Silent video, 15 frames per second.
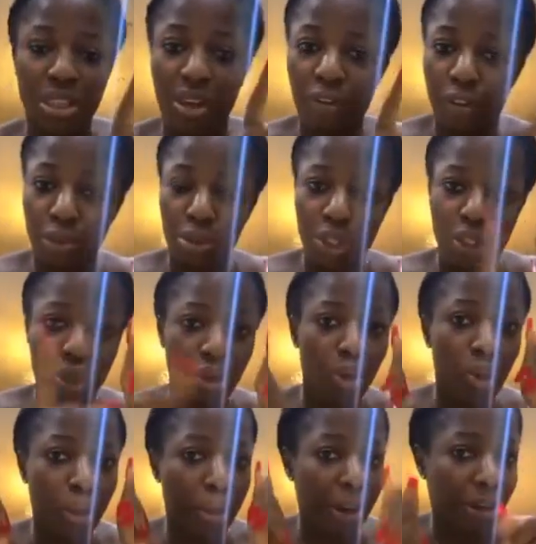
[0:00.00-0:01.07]
the
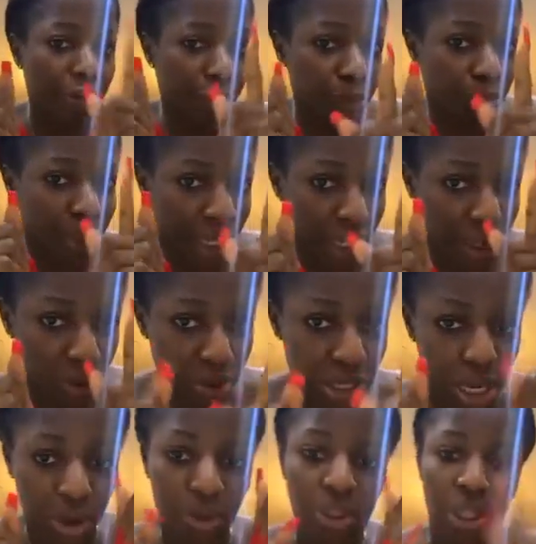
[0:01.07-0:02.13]
information on My Food by
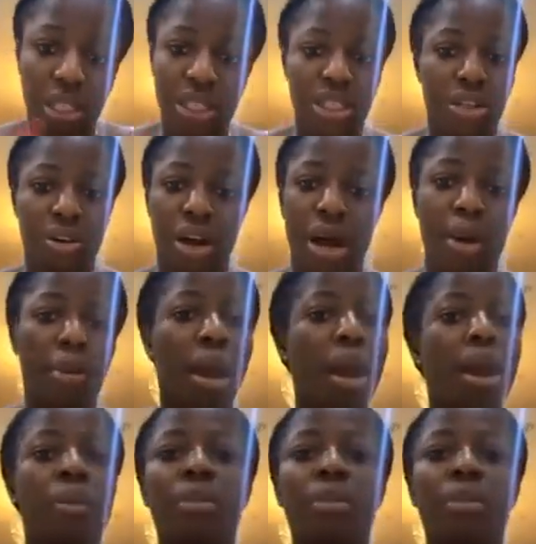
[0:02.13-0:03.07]
Hilda on Instagram